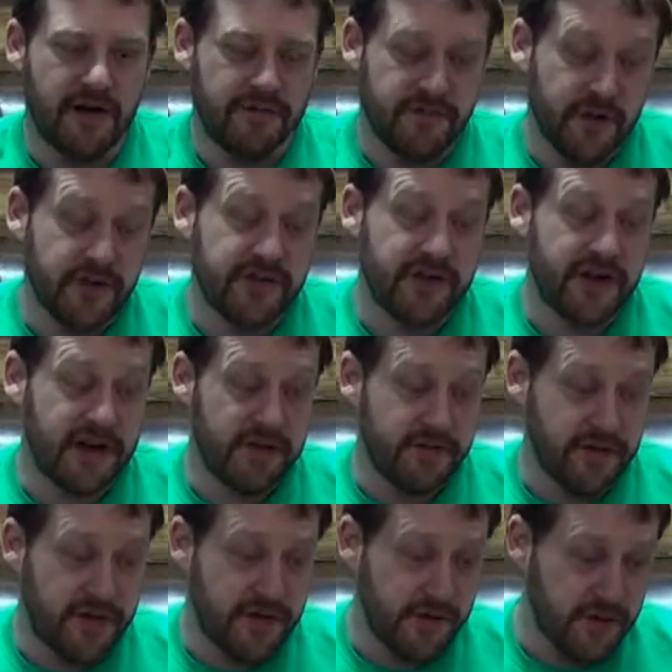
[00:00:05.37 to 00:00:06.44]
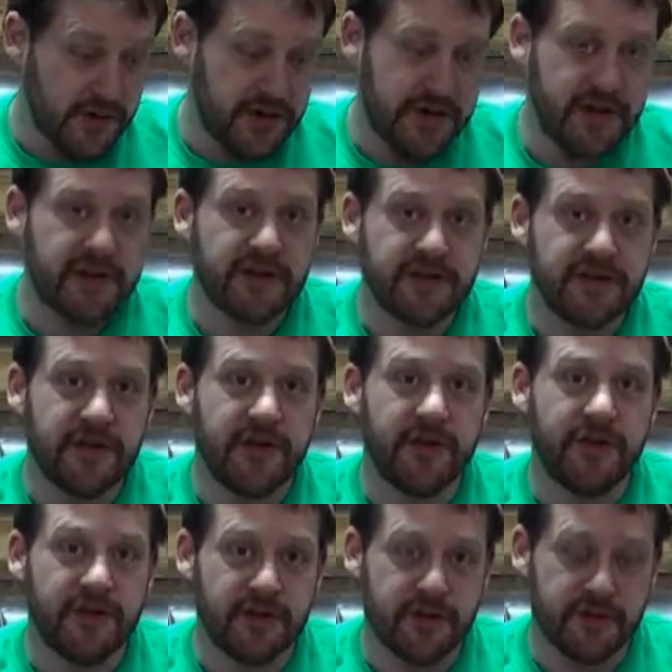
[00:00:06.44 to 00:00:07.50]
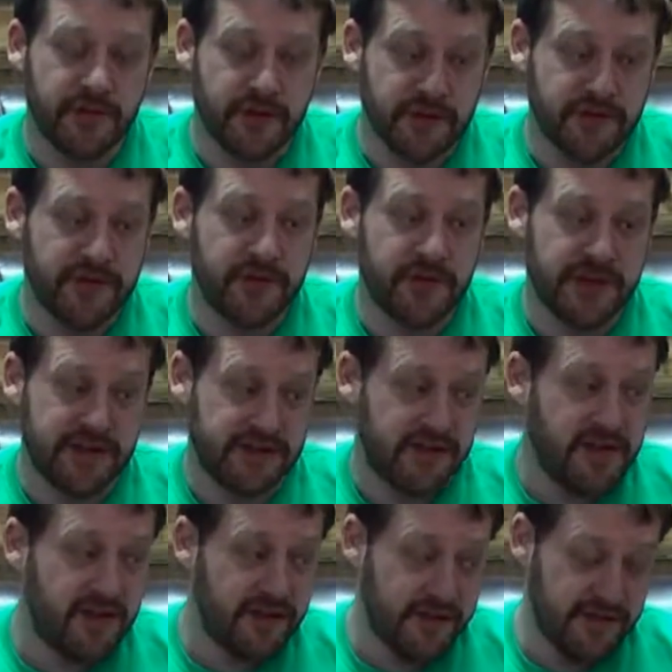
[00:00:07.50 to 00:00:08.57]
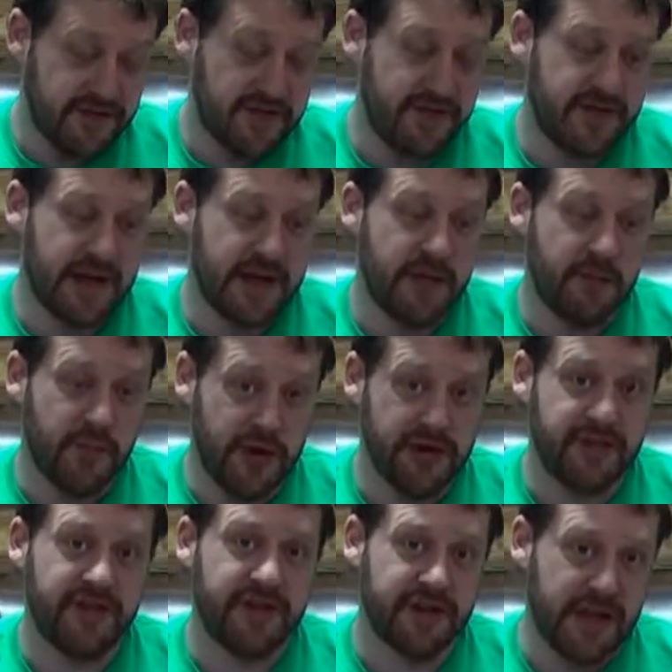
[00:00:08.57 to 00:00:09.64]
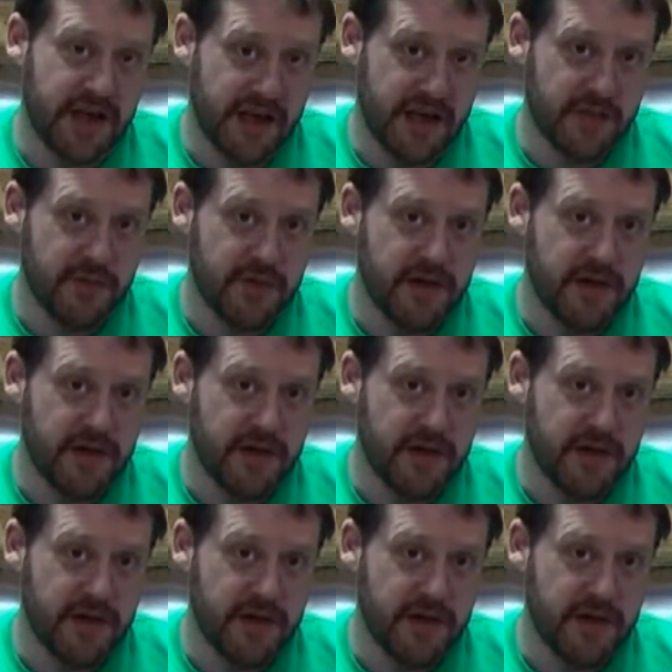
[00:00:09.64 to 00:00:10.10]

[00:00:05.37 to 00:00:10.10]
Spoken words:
First off, there really is no universe in which this is a budget game.